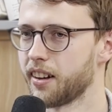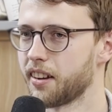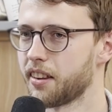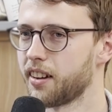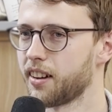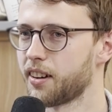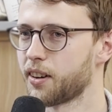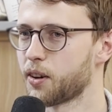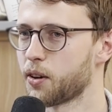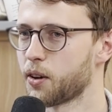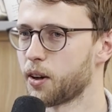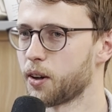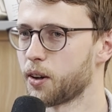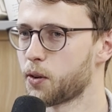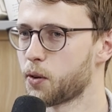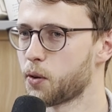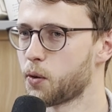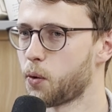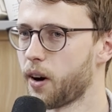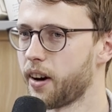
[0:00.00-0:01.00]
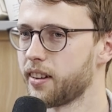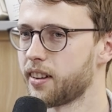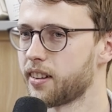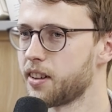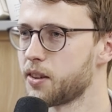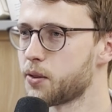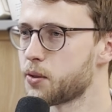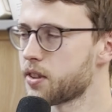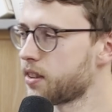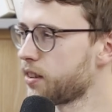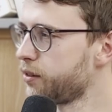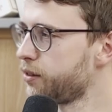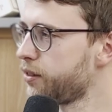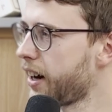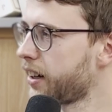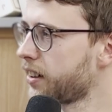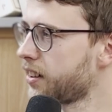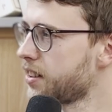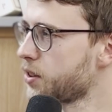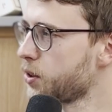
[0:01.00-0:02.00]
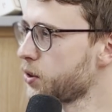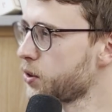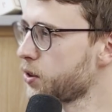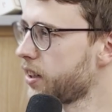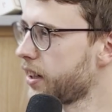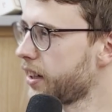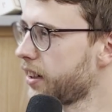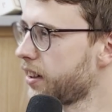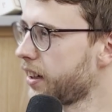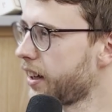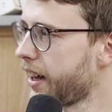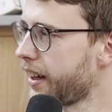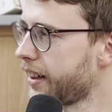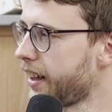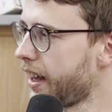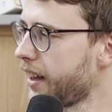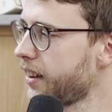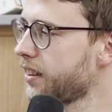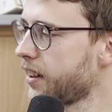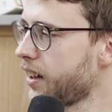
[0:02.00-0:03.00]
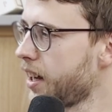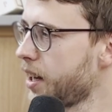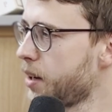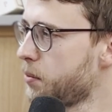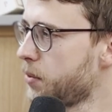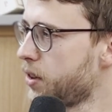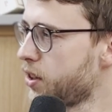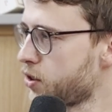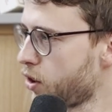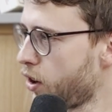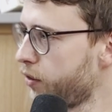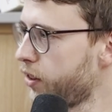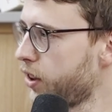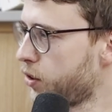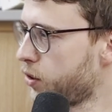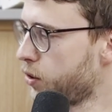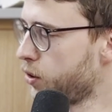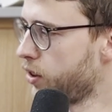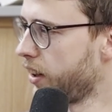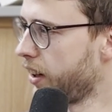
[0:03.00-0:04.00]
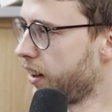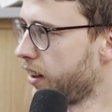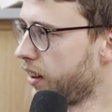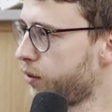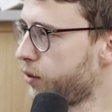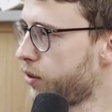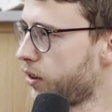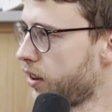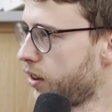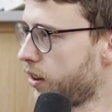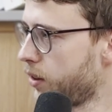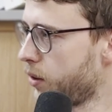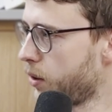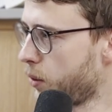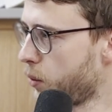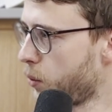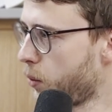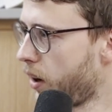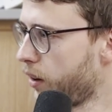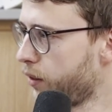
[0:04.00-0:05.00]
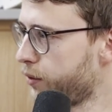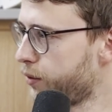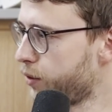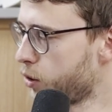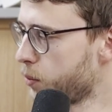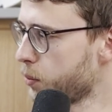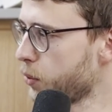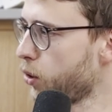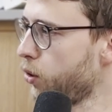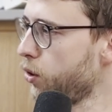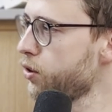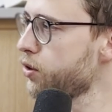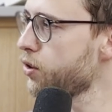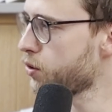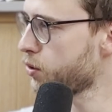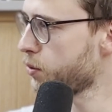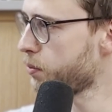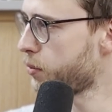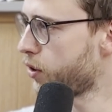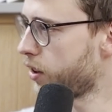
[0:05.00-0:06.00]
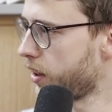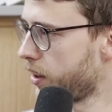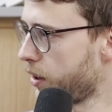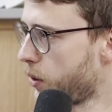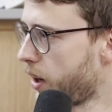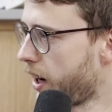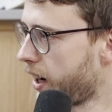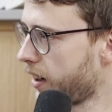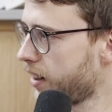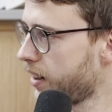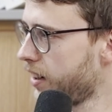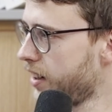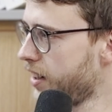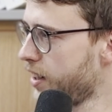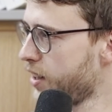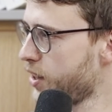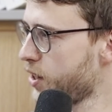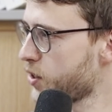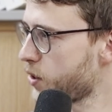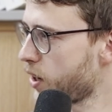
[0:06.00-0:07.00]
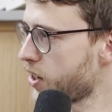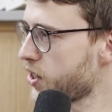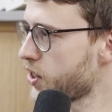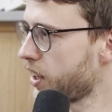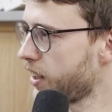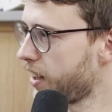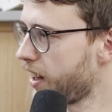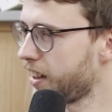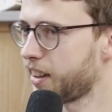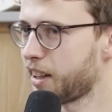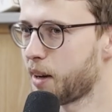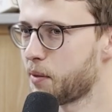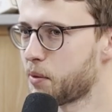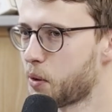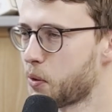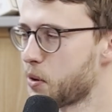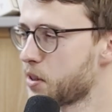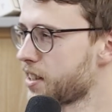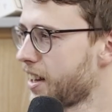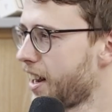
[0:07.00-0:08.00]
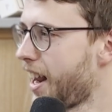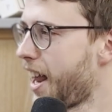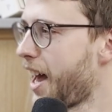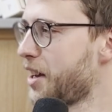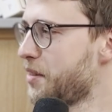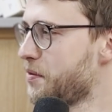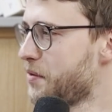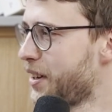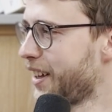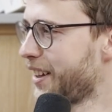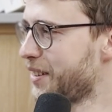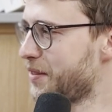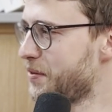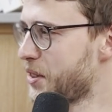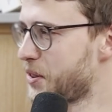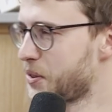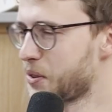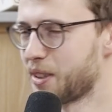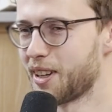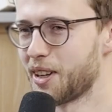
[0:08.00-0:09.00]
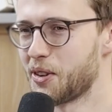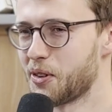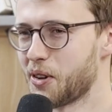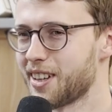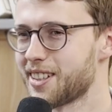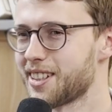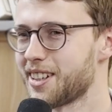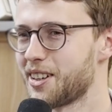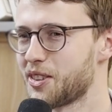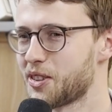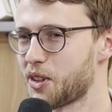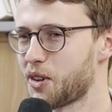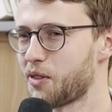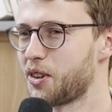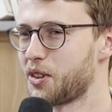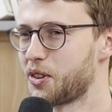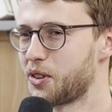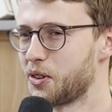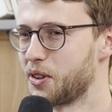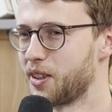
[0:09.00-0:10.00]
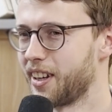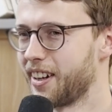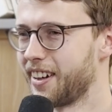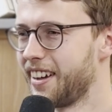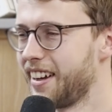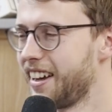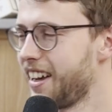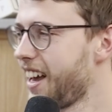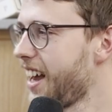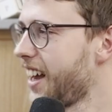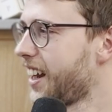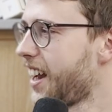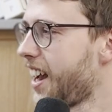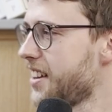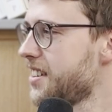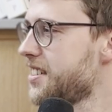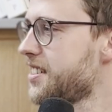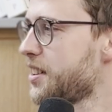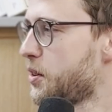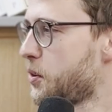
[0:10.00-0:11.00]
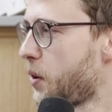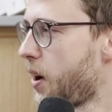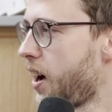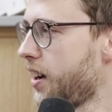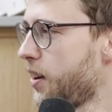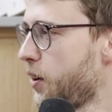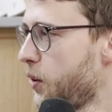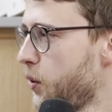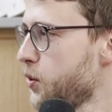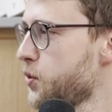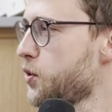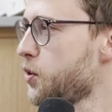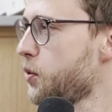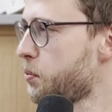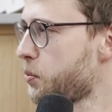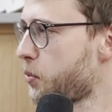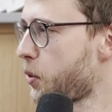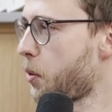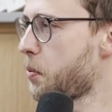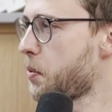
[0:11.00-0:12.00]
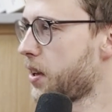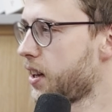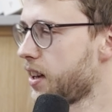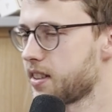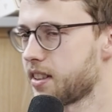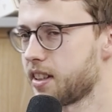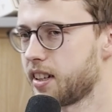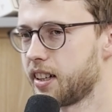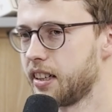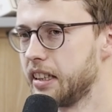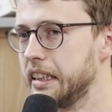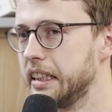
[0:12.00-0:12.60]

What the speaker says: I think quite an interesting fact is also that at that time, the Soviet Union, if we're well informed, also supported Iraq. So actually at that time, there was an alignment between the US and the Soviet Union against Iran, also probably as a